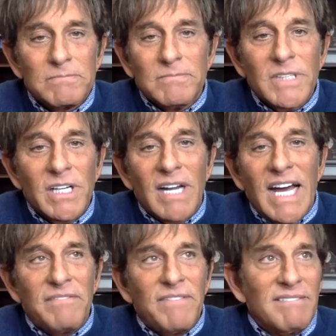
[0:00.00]
you know,
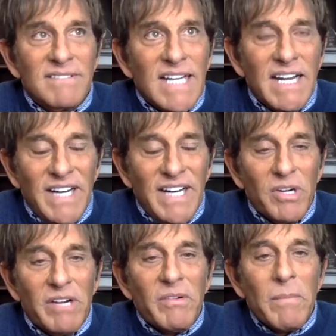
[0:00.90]
$95.95,
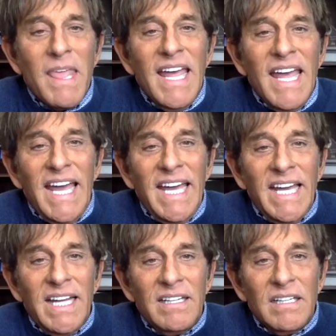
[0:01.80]
whatever.
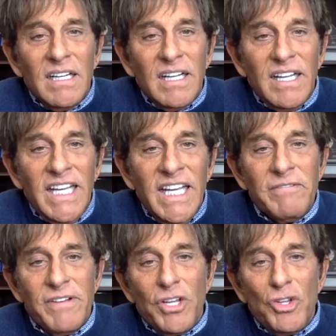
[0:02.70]
And
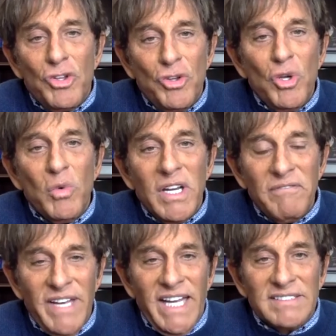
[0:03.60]
if you would
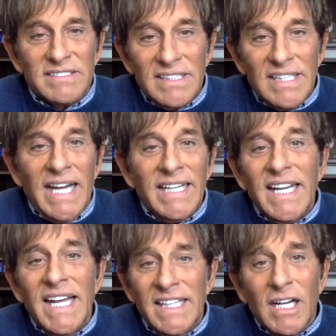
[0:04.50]
invest
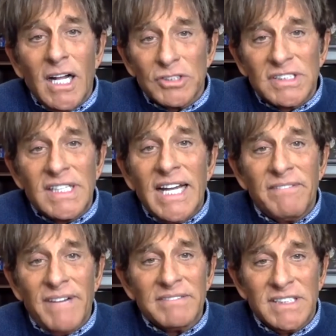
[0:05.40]

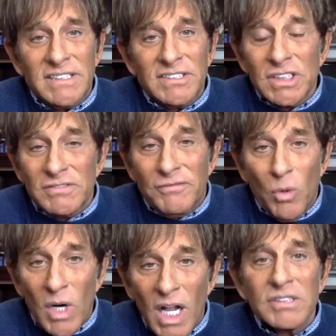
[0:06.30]
$99.95, just
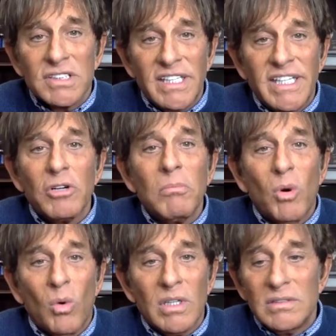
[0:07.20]
$4 and a nickel
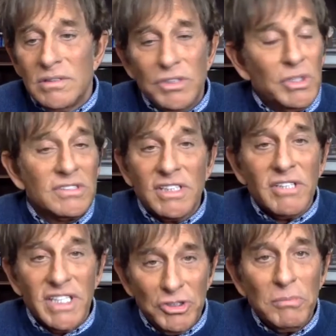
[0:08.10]
more, you can still
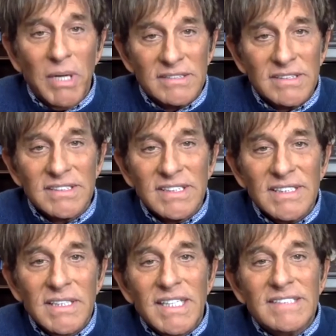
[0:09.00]
get two boxes,
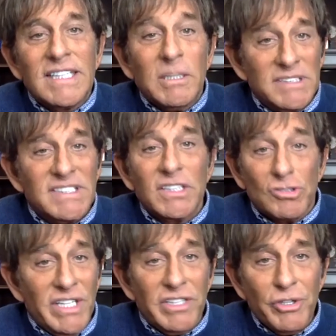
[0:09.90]
except they'll be sent
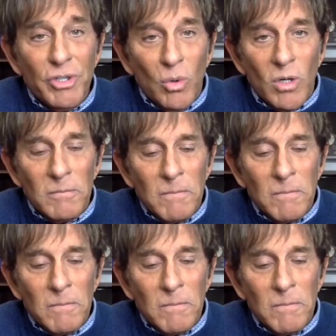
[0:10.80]
straight to your door.